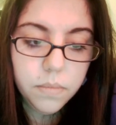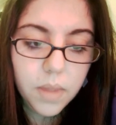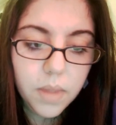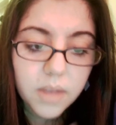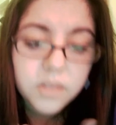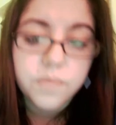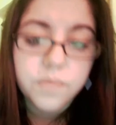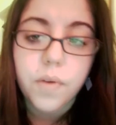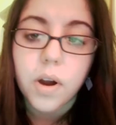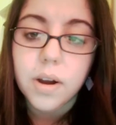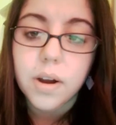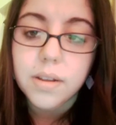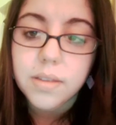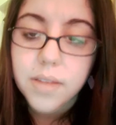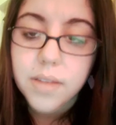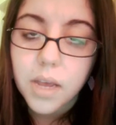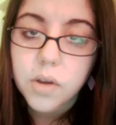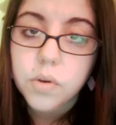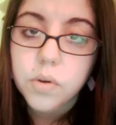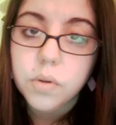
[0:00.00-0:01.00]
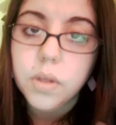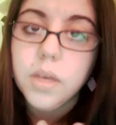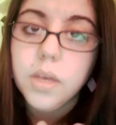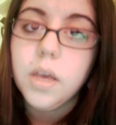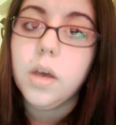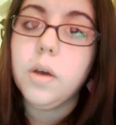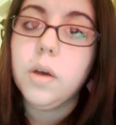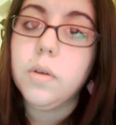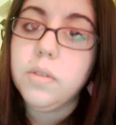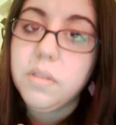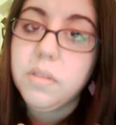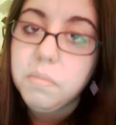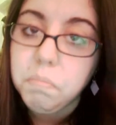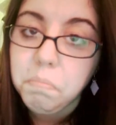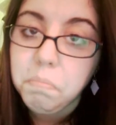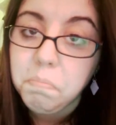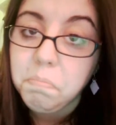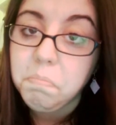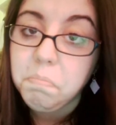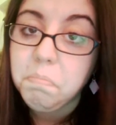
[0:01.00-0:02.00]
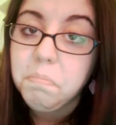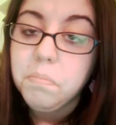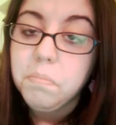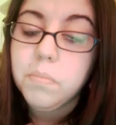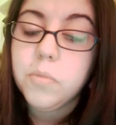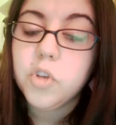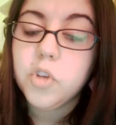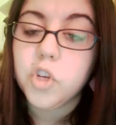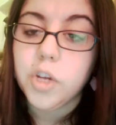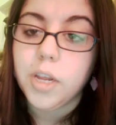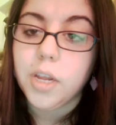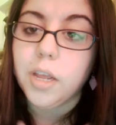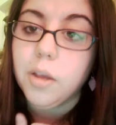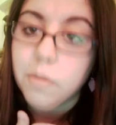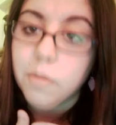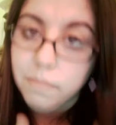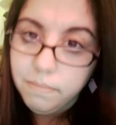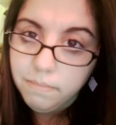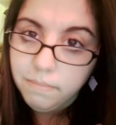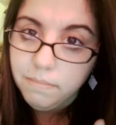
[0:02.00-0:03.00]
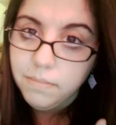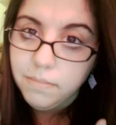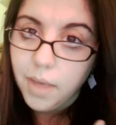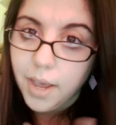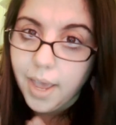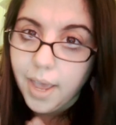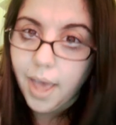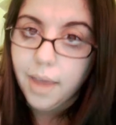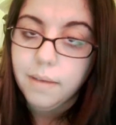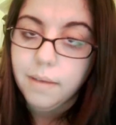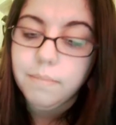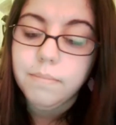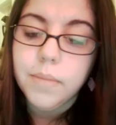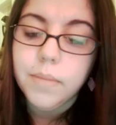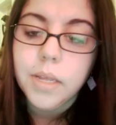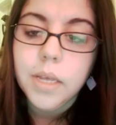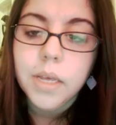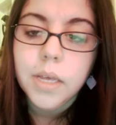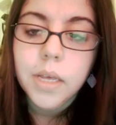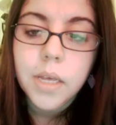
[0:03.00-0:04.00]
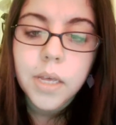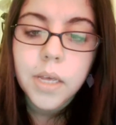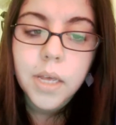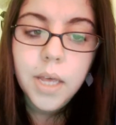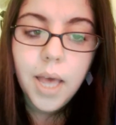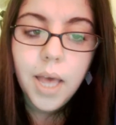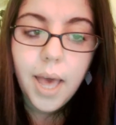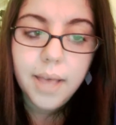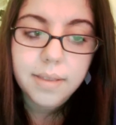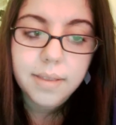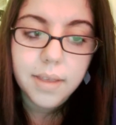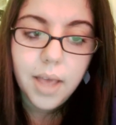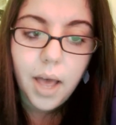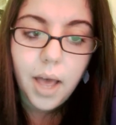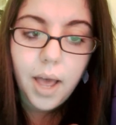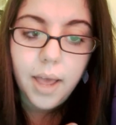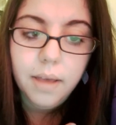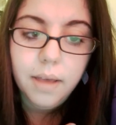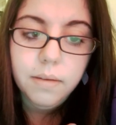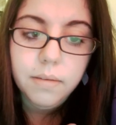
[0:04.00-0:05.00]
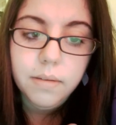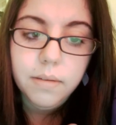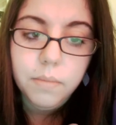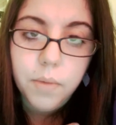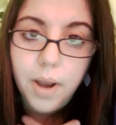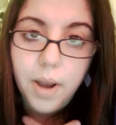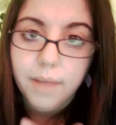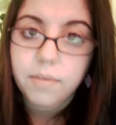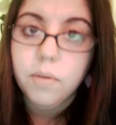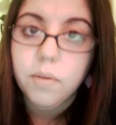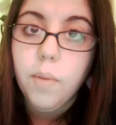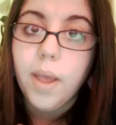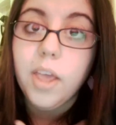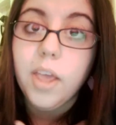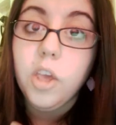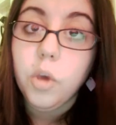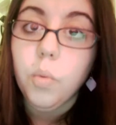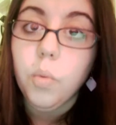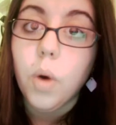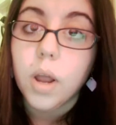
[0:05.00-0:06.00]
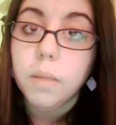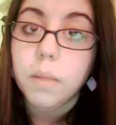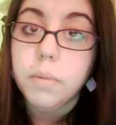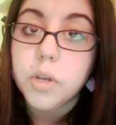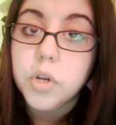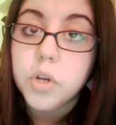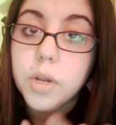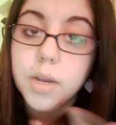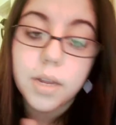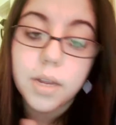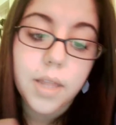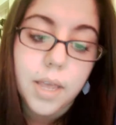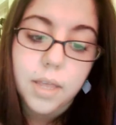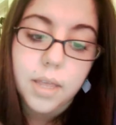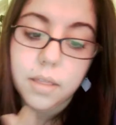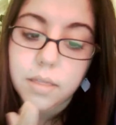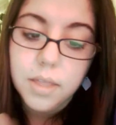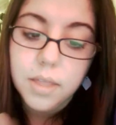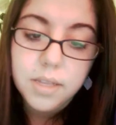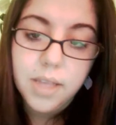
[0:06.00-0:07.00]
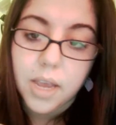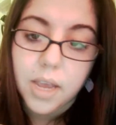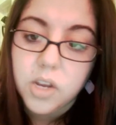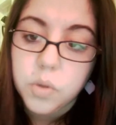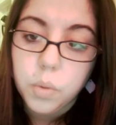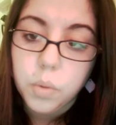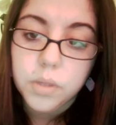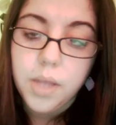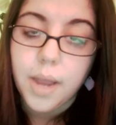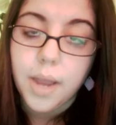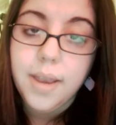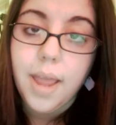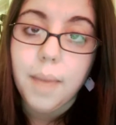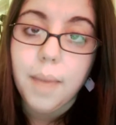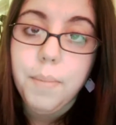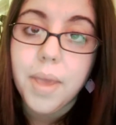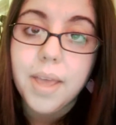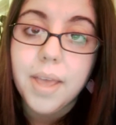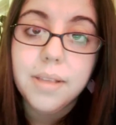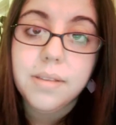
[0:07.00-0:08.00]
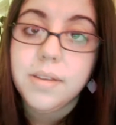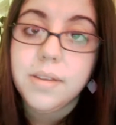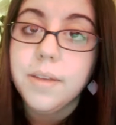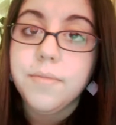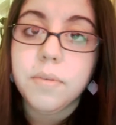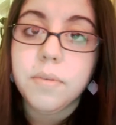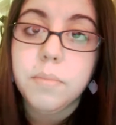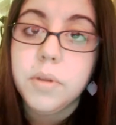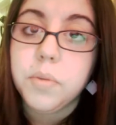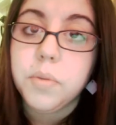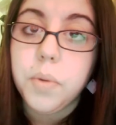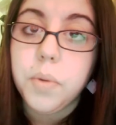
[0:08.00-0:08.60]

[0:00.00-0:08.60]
as far as sexually goes, treat you, again, as a guy, whatever way you want to be treated. Like, the sexual dynamic is different